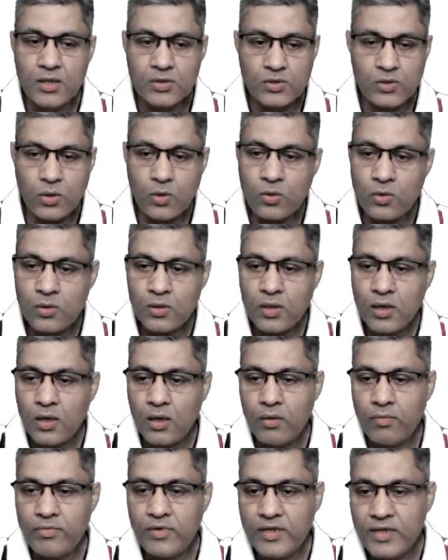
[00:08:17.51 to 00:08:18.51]
So
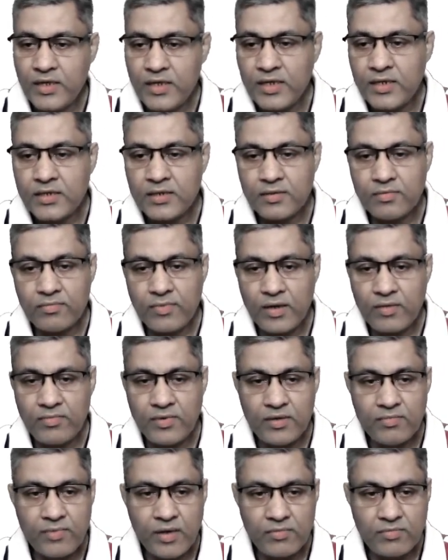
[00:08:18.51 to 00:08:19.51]
we need, when
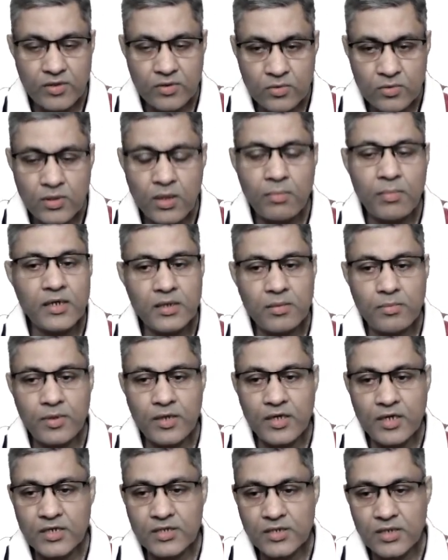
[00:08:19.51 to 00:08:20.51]
we do the
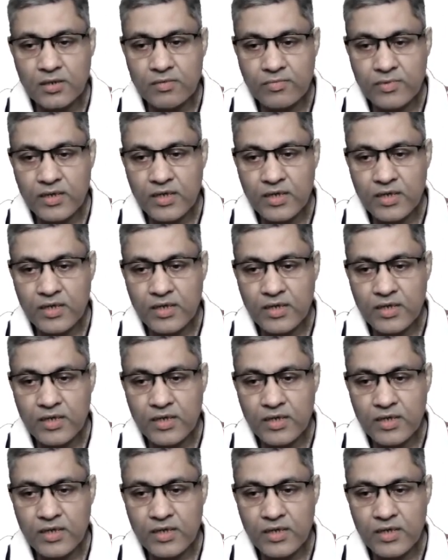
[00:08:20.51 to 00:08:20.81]
multiplication,